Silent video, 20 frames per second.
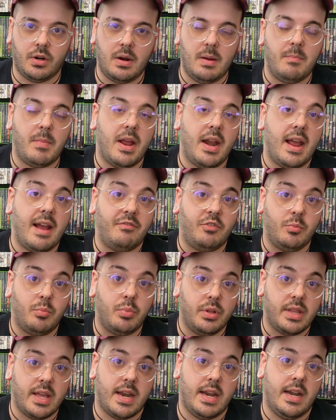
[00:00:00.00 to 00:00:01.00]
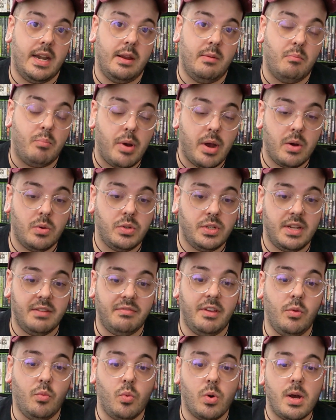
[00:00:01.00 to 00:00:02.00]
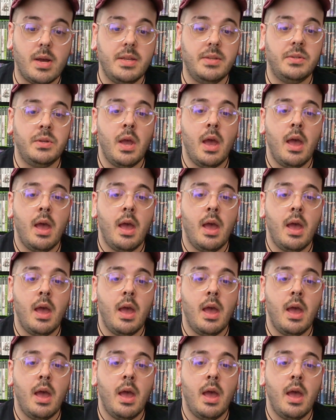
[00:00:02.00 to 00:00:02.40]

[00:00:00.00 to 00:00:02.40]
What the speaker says: I might have to put that in post if he was.